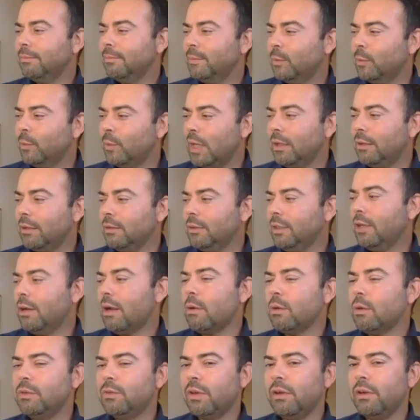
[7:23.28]
Well, you know, I
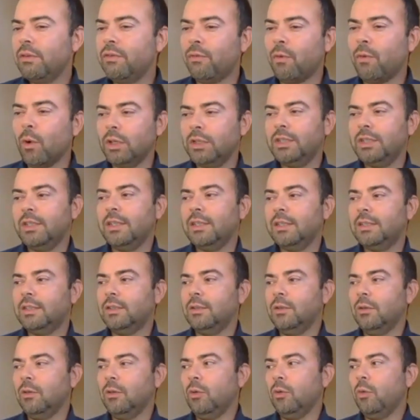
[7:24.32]
was very fortunate
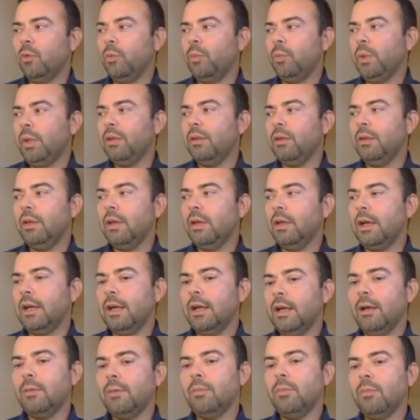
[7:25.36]
to be
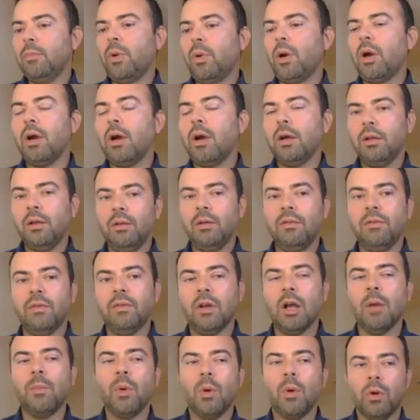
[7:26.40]
part of a
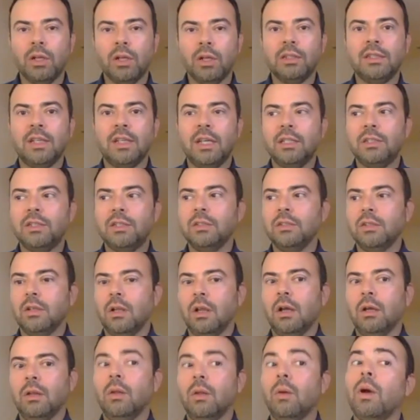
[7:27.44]
couple organizations
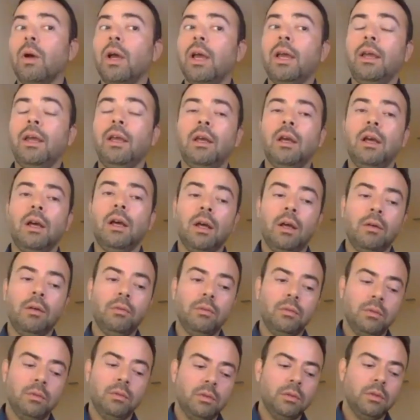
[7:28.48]
along the way to
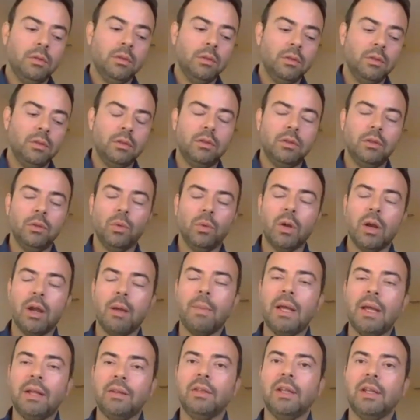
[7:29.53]
where I'm
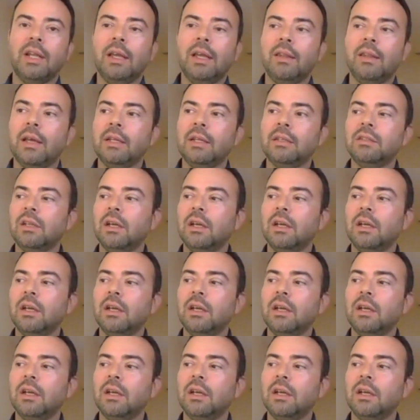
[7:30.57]
at today that,